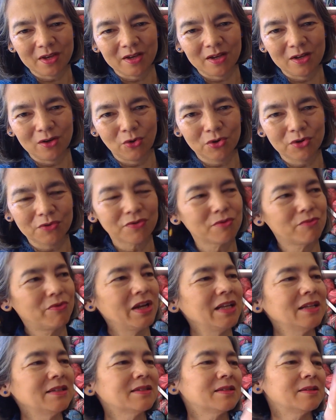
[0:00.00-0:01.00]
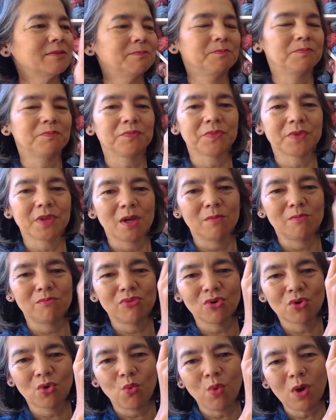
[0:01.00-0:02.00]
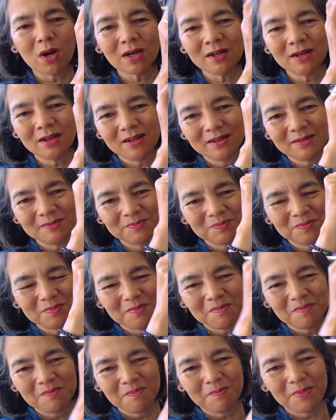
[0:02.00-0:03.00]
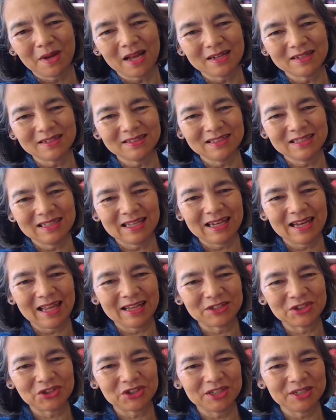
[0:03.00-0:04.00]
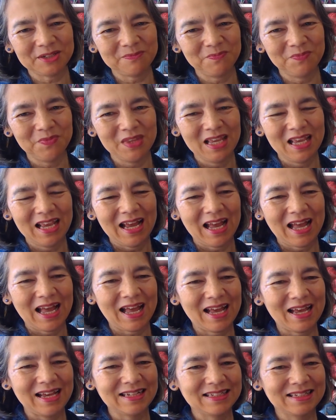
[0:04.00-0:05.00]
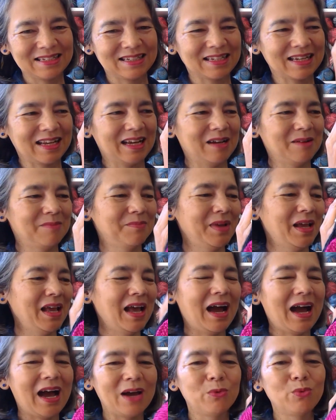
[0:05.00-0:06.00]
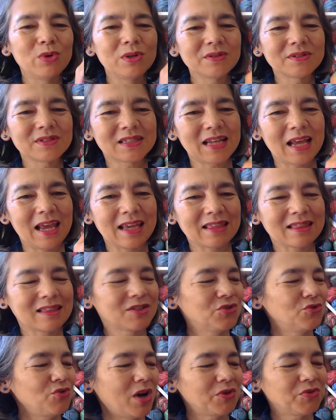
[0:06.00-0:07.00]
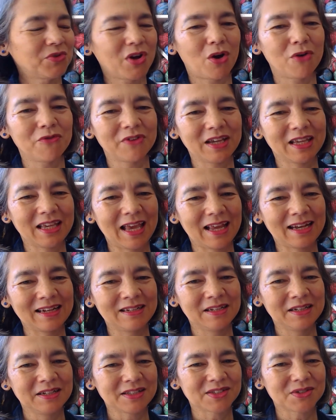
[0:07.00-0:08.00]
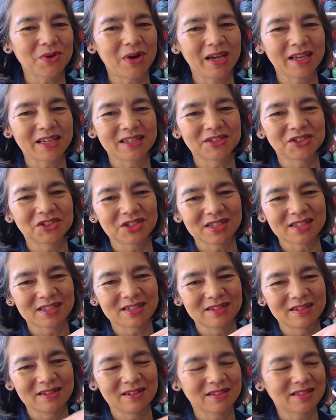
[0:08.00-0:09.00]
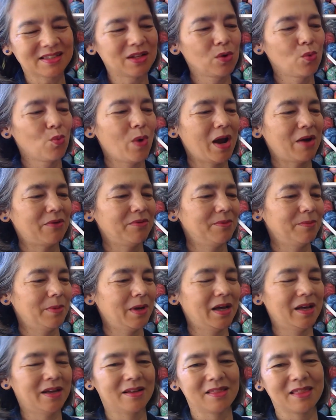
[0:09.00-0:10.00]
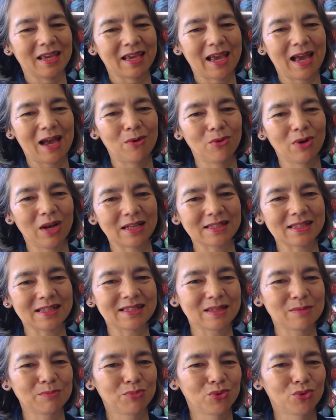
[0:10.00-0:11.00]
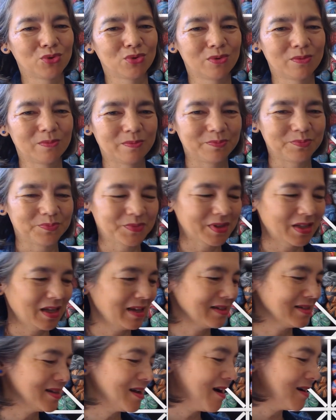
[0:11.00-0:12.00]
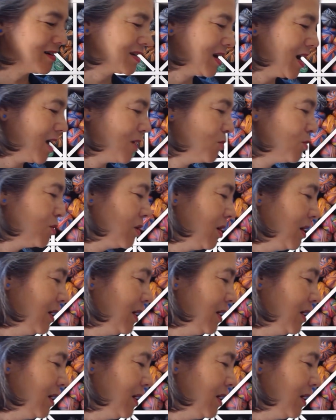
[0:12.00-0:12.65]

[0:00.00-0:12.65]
Lord of the Rings book 1 pattern collection. And I will take the 200 off again so I can still wear the cowl as a simple dark cowl.